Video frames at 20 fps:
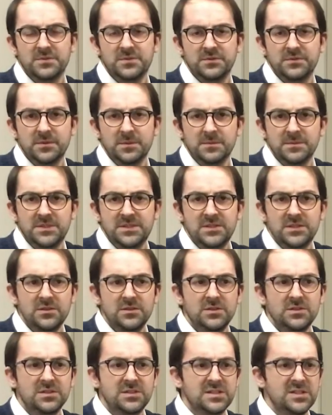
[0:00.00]
from
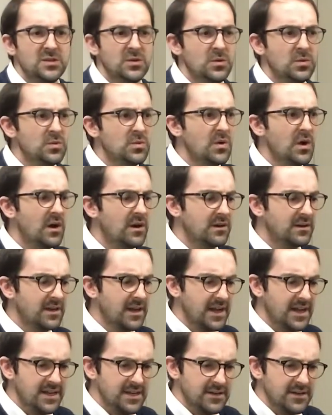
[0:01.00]
students who are kind